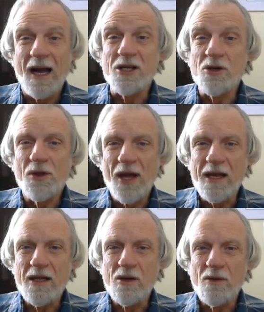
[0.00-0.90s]
I do
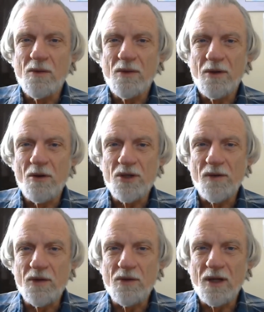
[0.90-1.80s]
thank you, those
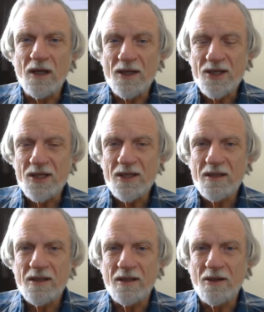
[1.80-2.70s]
of you that
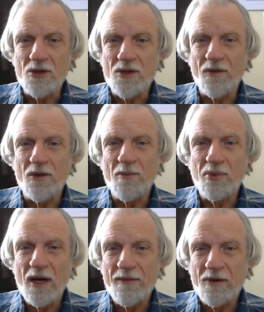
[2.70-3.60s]
listen, those of you that
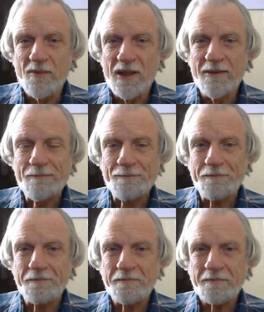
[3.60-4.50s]
pray for me.
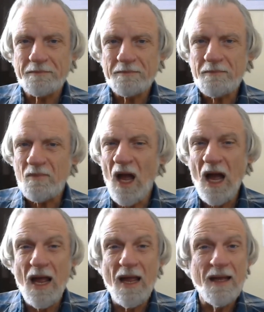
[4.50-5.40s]

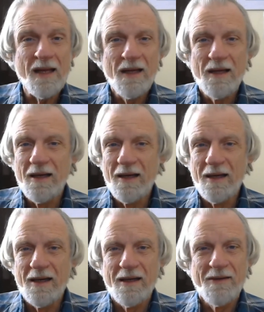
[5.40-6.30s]
I
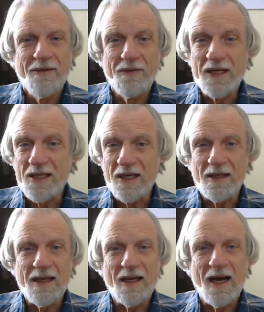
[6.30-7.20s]

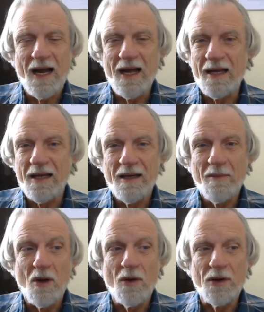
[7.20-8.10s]
physically, I
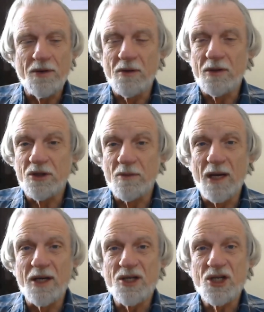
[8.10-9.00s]
am going through a
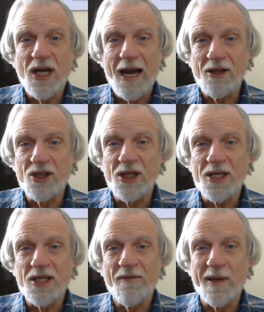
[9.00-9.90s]
tremendous challenge,
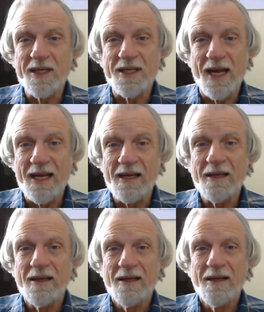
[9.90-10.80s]
as I've been
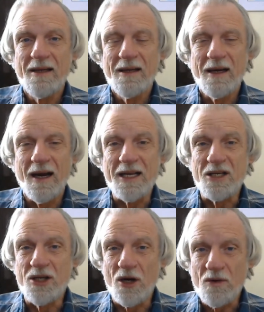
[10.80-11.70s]
saying. I
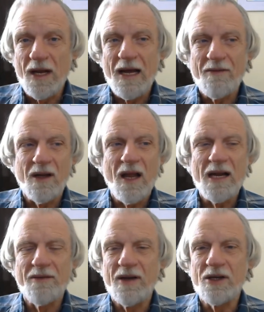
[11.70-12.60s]
don't have a
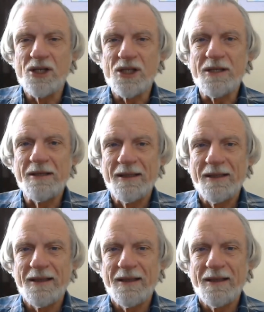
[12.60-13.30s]
lot of energy.